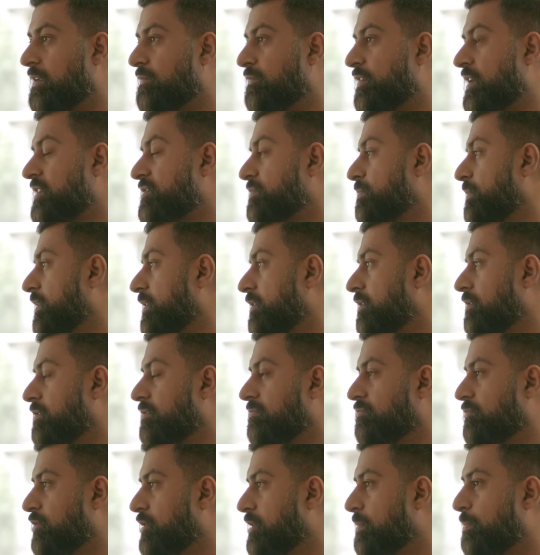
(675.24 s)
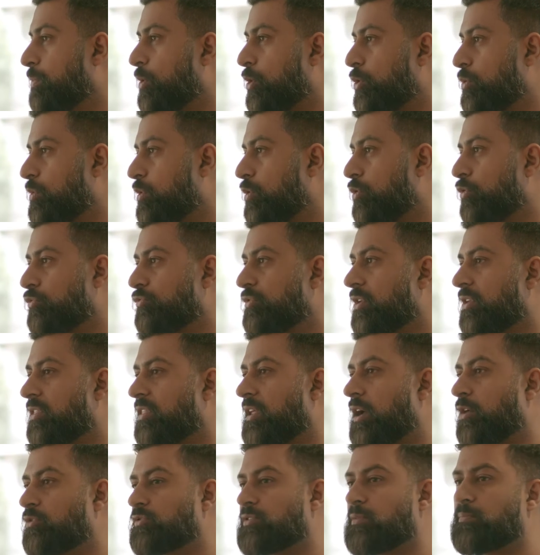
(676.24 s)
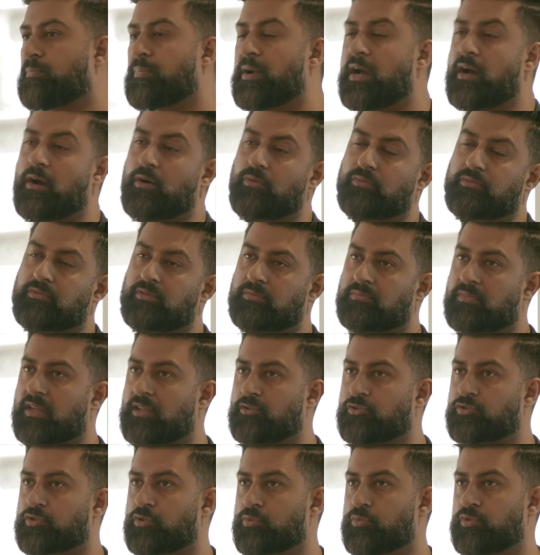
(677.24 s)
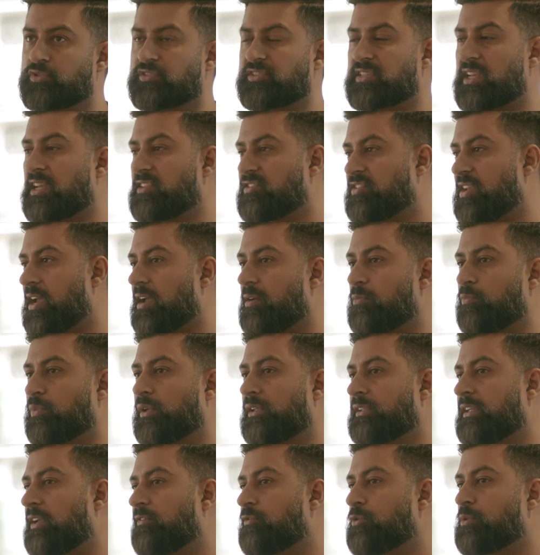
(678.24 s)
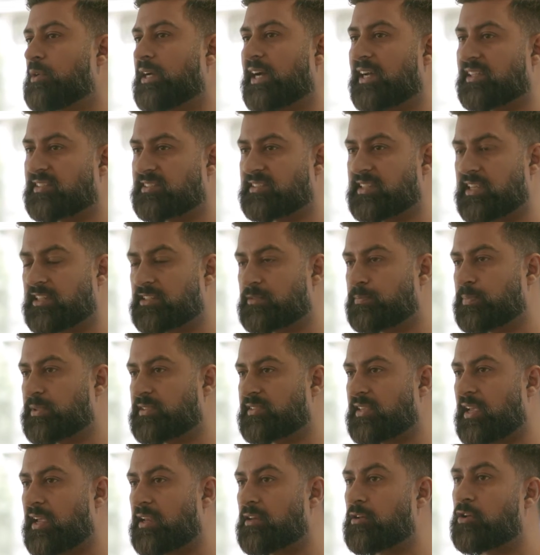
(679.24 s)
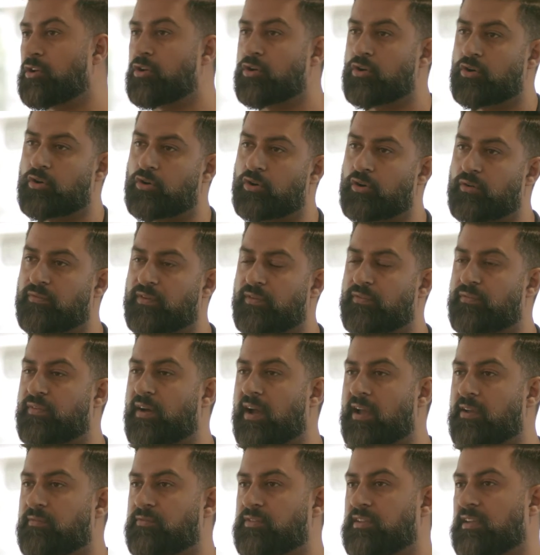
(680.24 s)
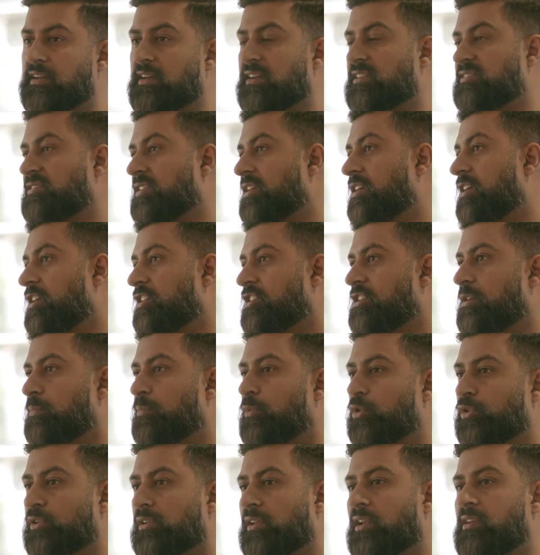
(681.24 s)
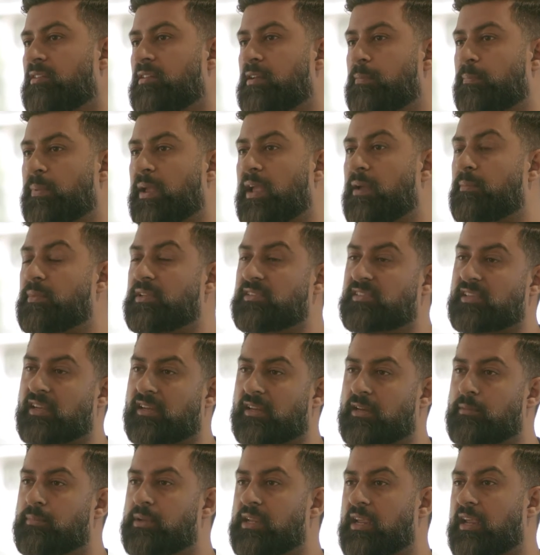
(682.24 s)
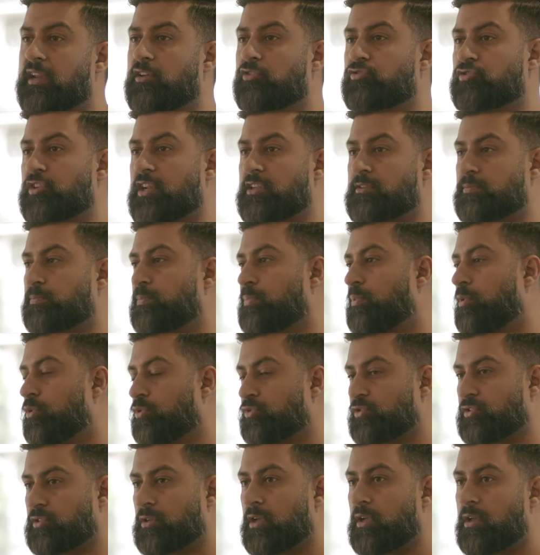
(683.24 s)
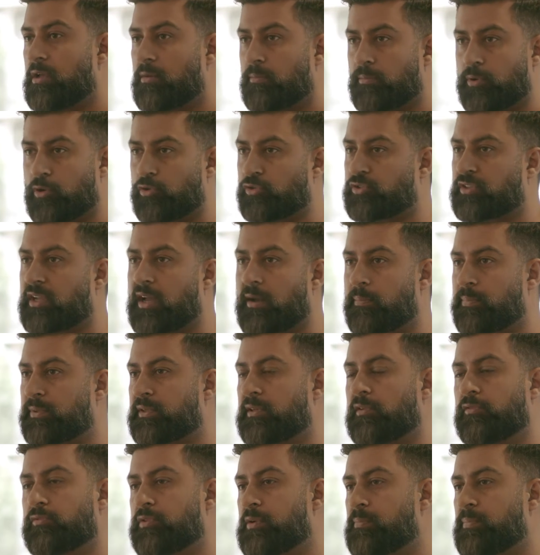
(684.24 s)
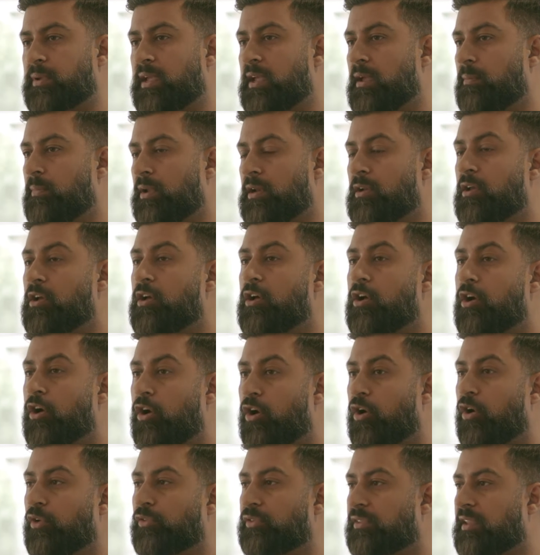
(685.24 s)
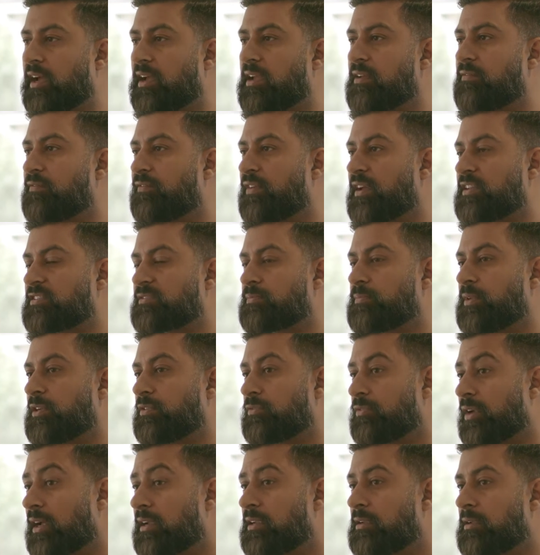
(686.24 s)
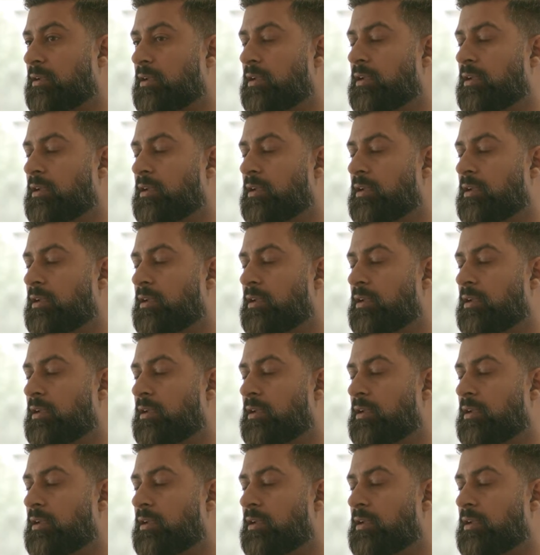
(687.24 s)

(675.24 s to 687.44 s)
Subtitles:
investment, you borrow £100,000 and someone says, yeah, we'll give you at 6% over 5 years, your monthly repayments are going to be interest plus capital repayment on that investment, right?